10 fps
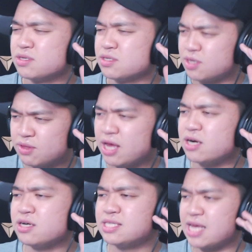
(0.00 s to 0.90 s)
So
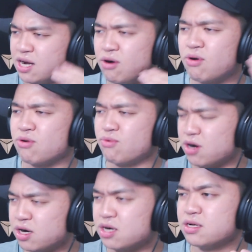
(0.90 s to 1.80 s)
there's that horn
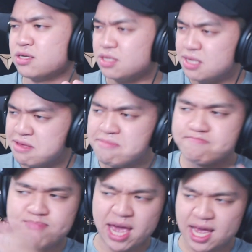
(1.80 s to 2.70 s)
work,
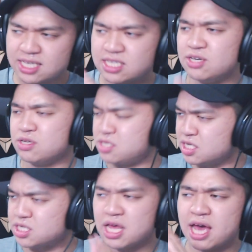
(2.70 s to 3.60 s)
bass
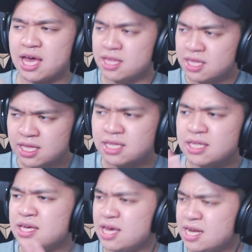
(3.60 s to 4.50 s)
usage in
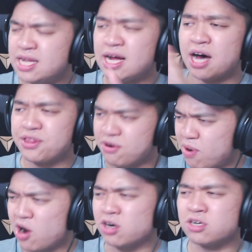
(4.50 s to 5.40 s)
other
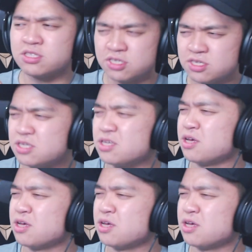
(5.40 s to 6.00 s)
parts.